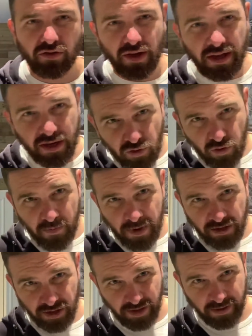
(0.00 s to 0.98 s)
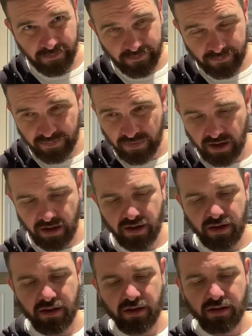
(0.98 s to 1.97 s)
equal measure.
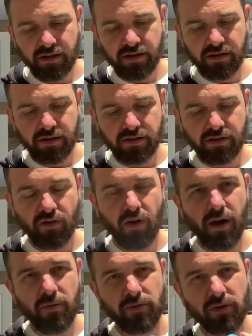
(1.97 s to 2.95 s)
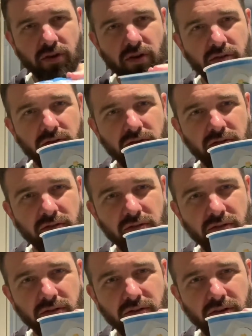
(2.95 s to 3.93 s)
So I will do
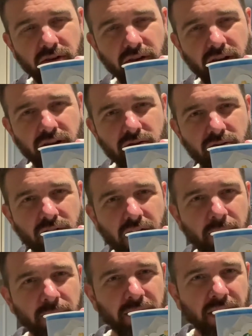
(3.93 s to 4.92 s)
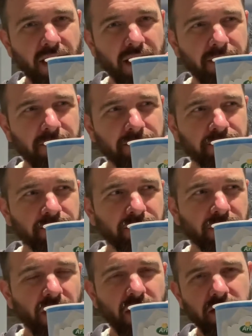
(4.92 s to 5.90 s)
a little cup of that,
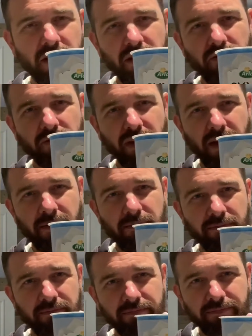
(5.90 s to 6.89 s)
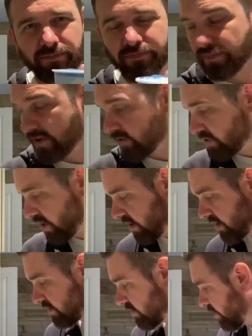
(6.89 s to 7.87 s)
only a little cup. I'll show you
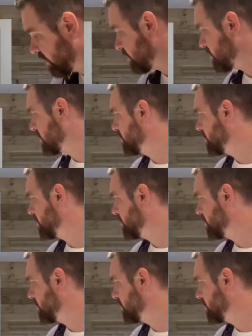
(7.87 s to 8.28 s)
the size.